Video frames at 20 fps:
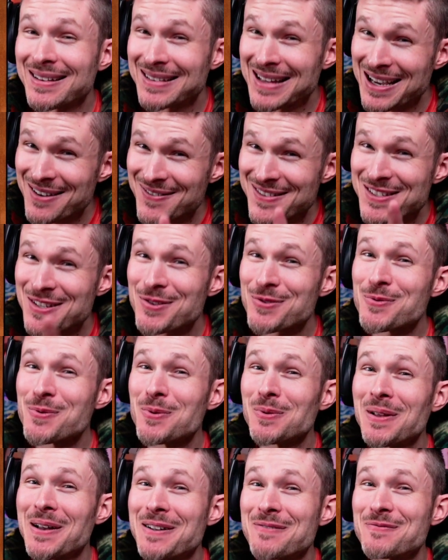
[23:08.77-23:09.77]
That was the through
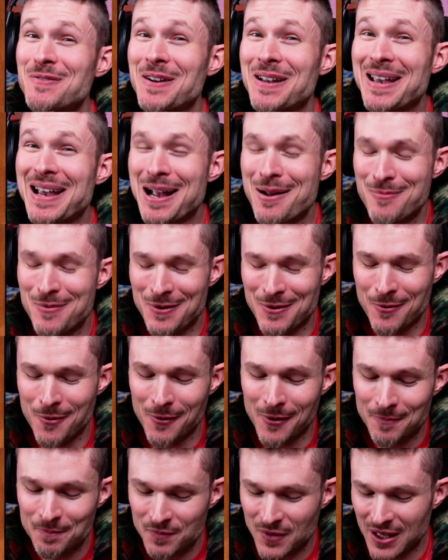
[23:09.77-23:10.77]
line for
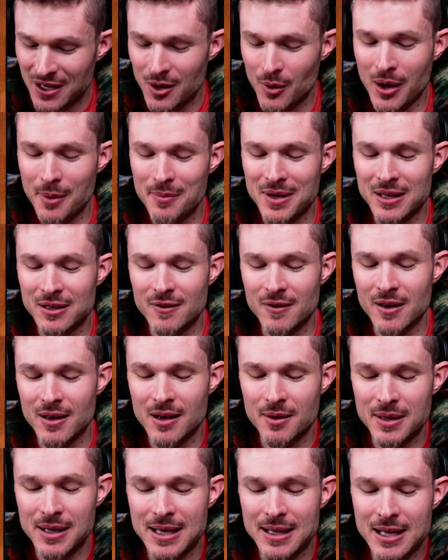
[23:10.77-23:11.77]
Capricorn. Anyway, I'm getting
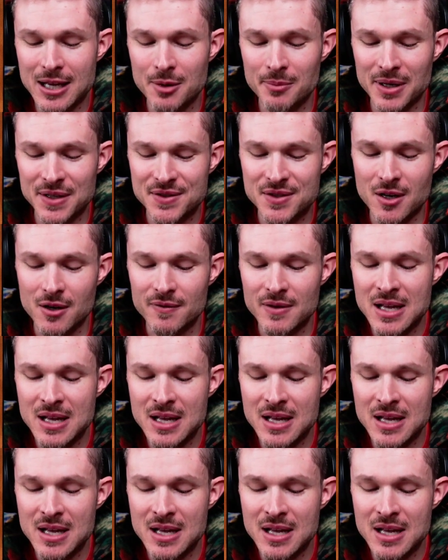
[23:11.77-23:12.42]
ahead of myself.